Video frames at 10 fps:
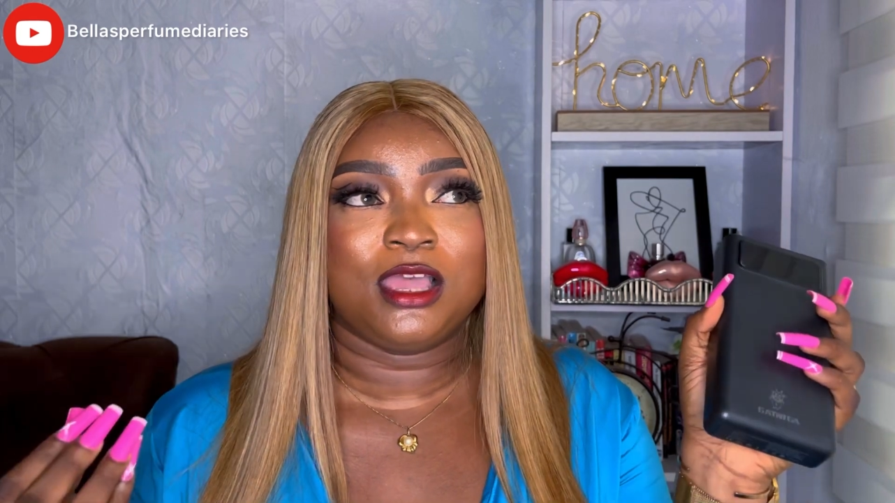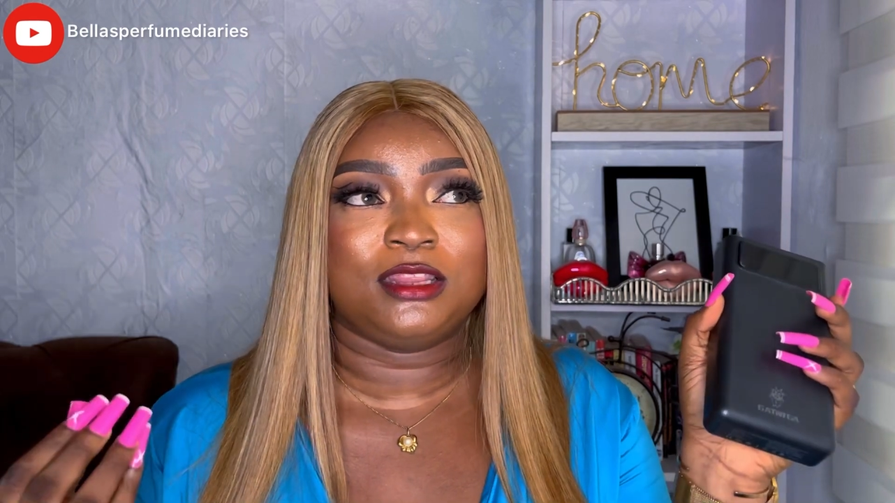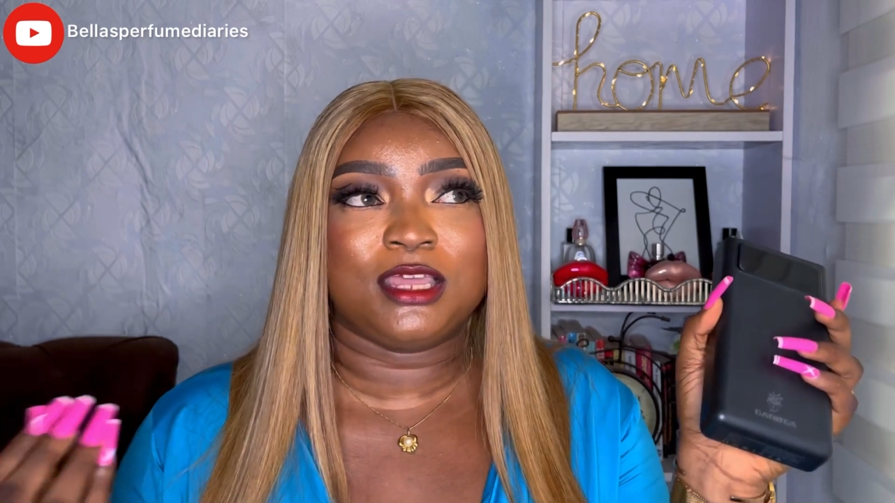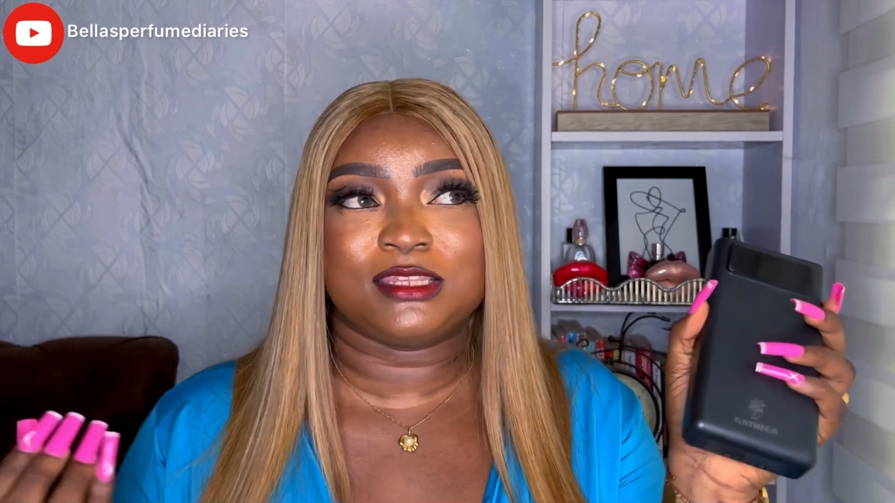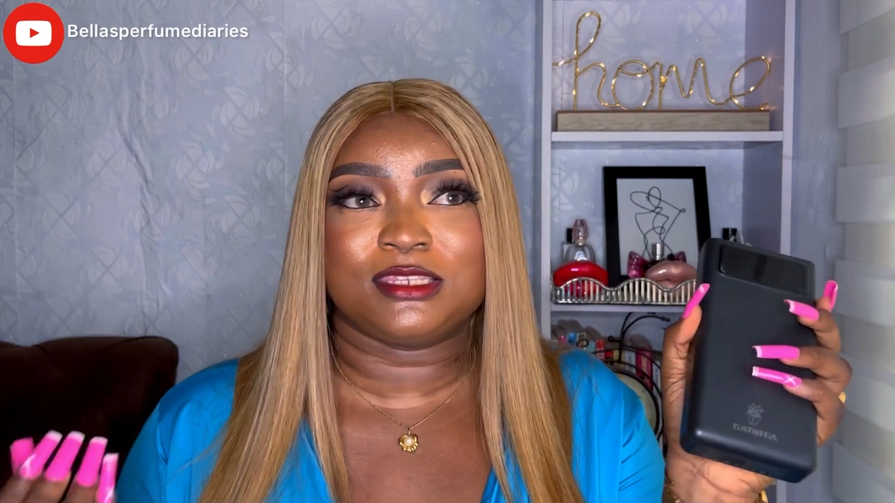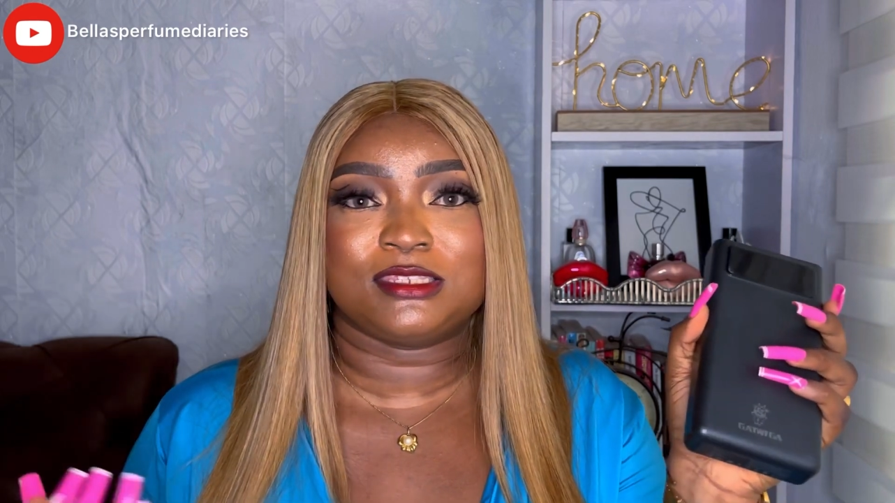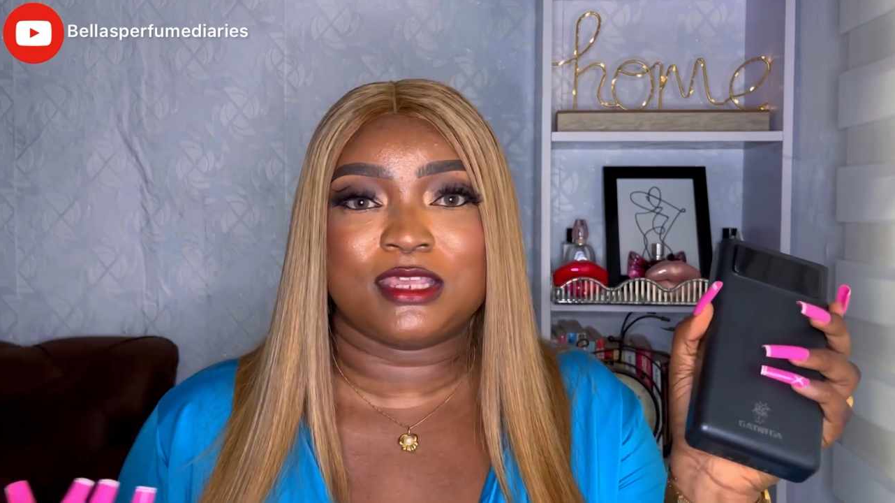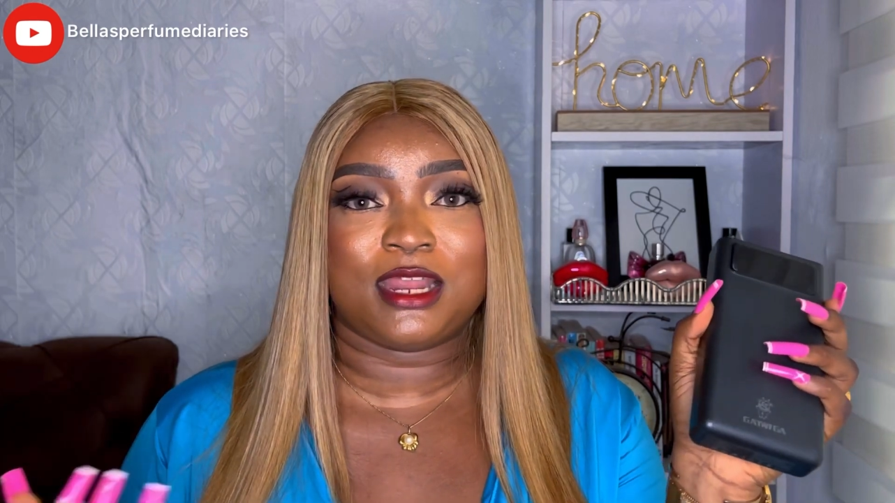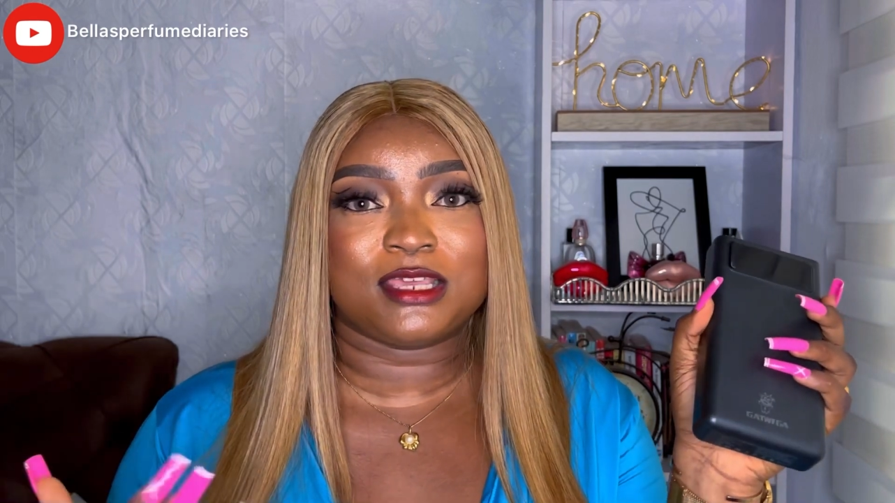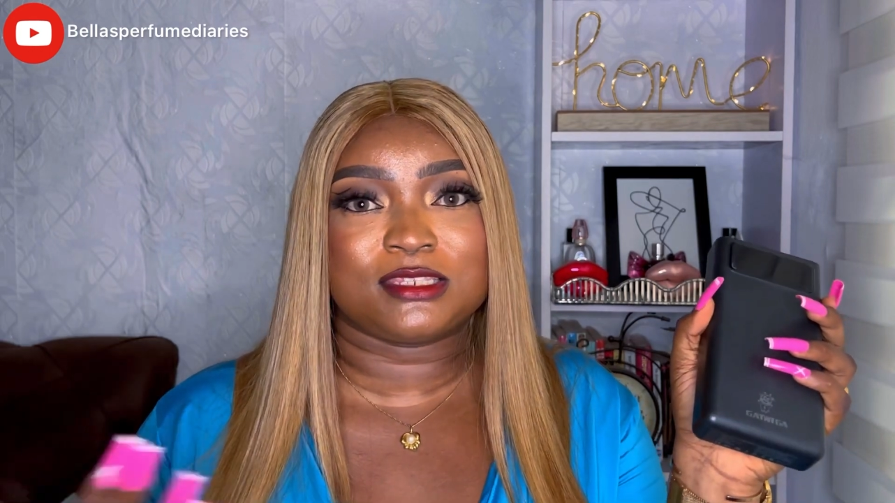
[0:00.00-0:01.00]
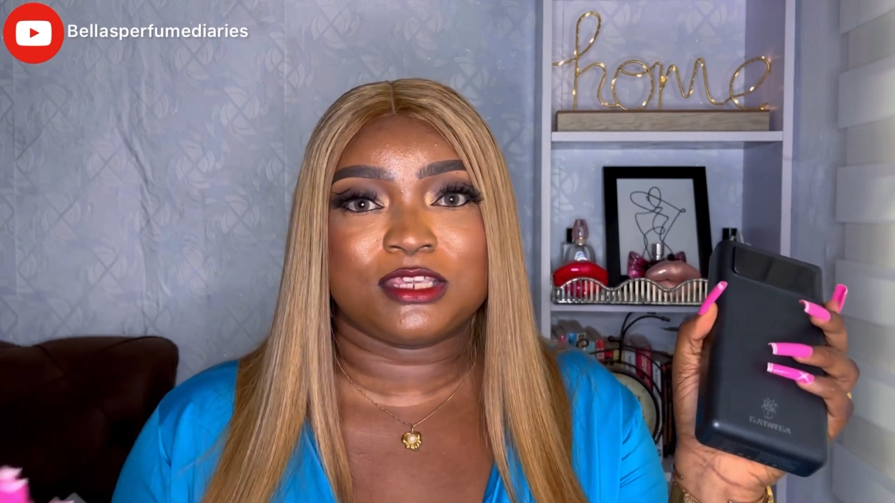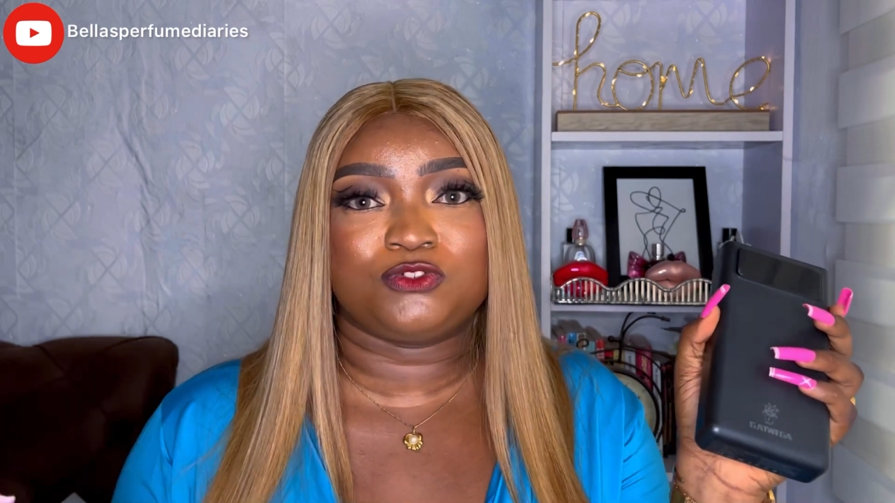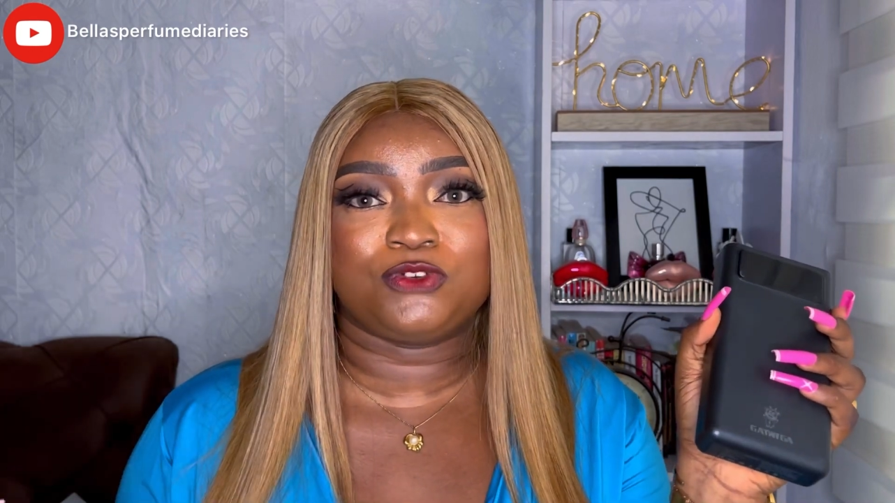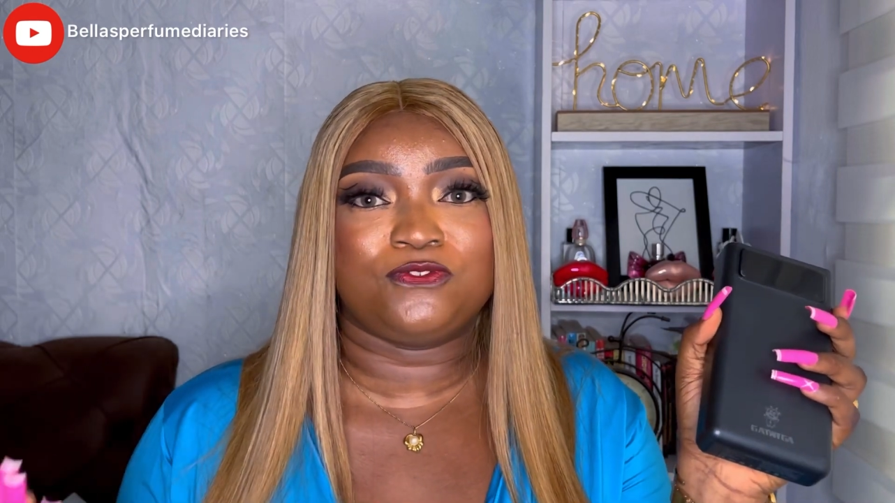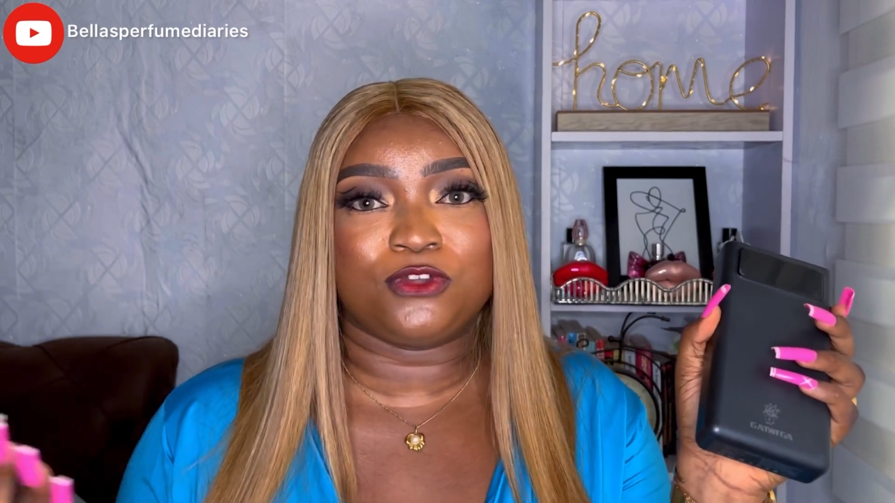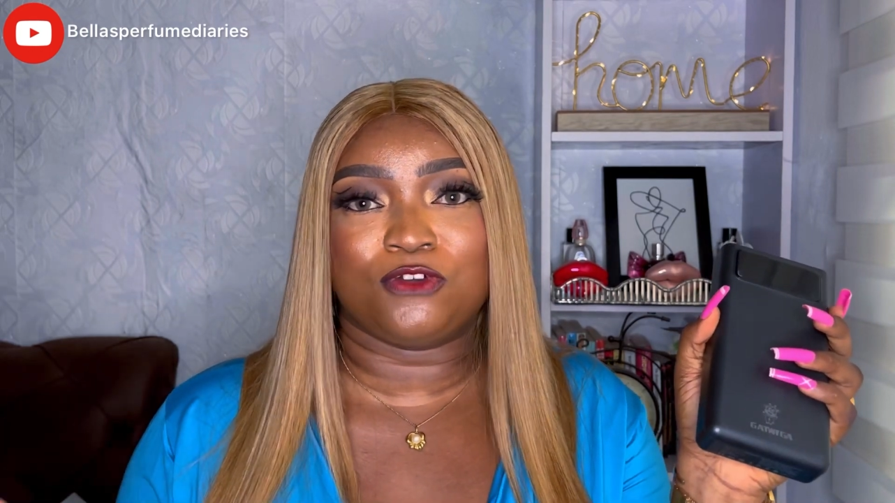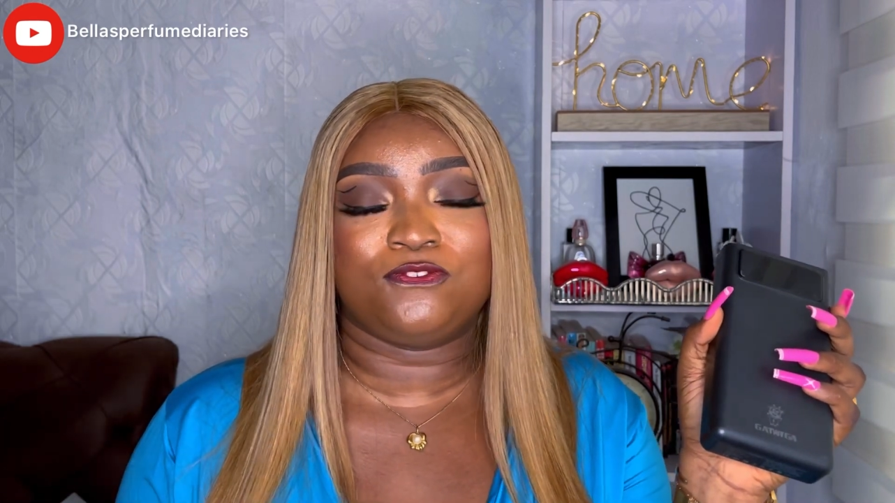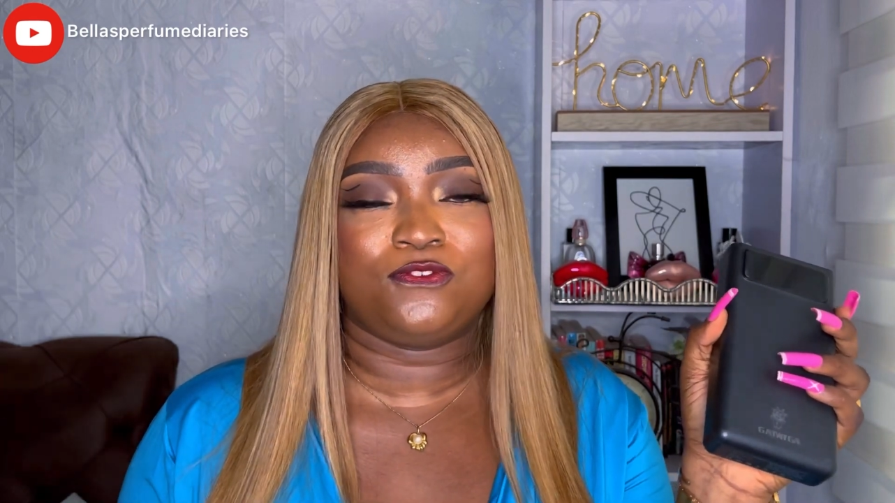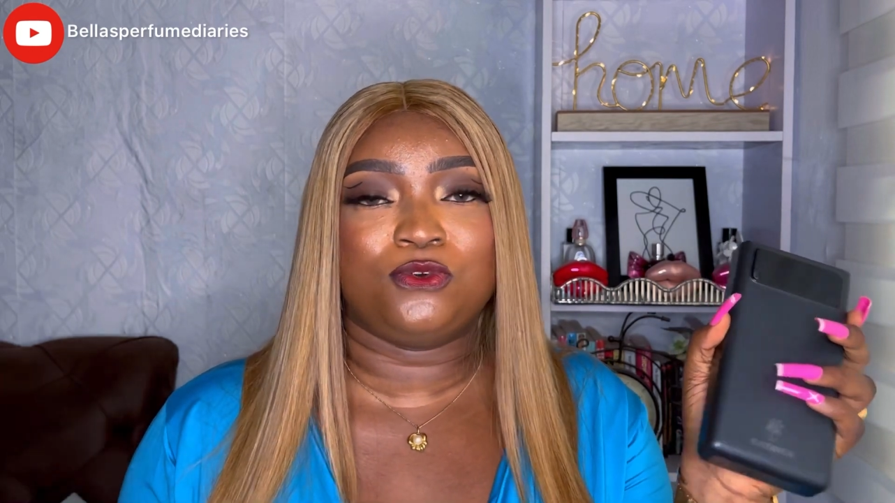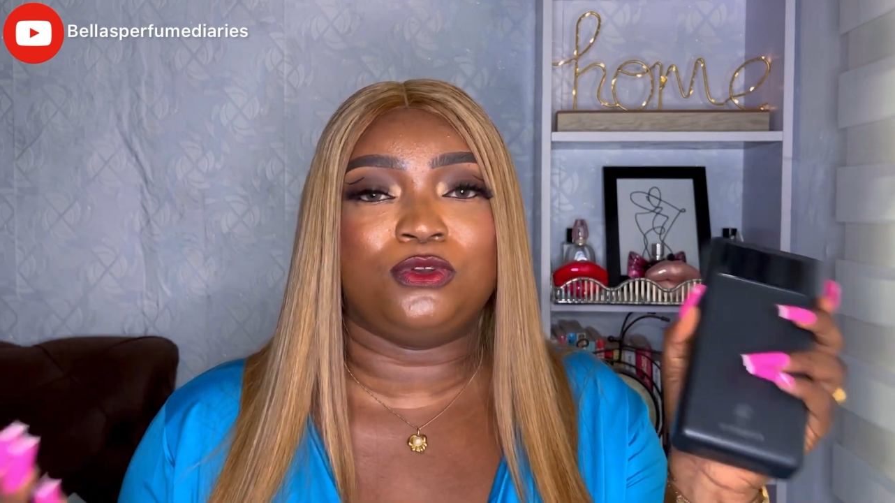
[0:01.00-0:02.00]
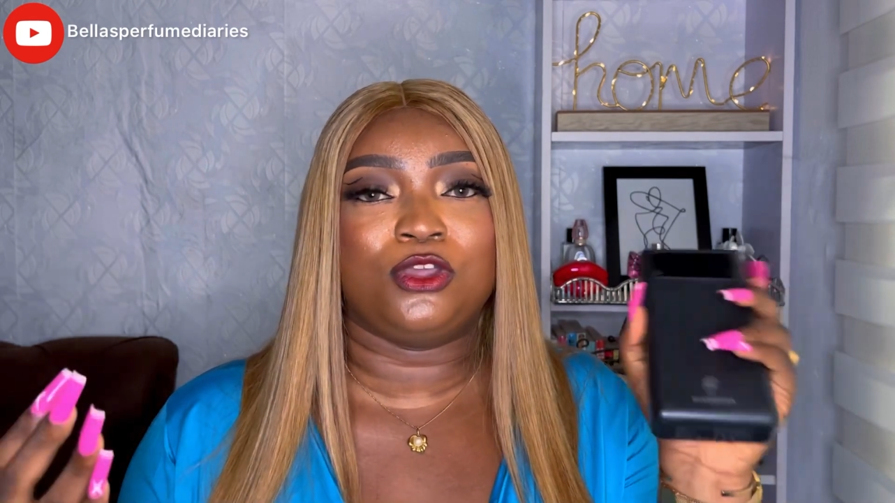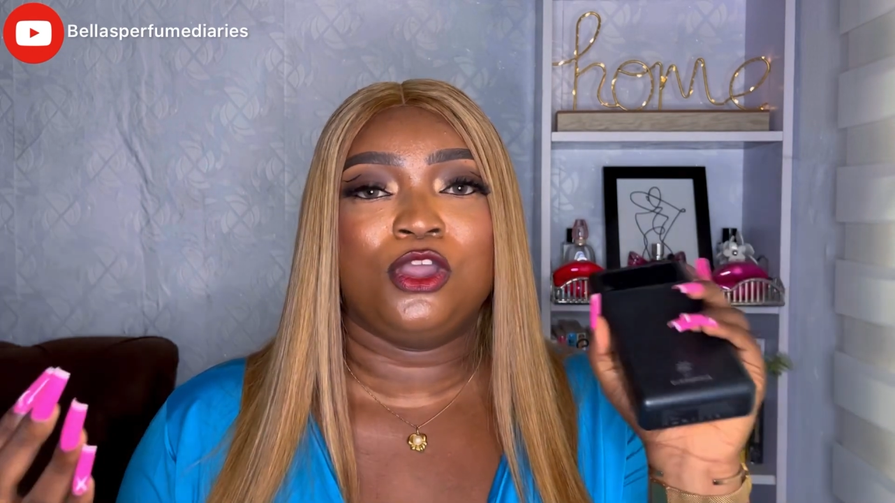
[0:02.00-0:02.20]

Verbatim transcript: that is an accessory for your phone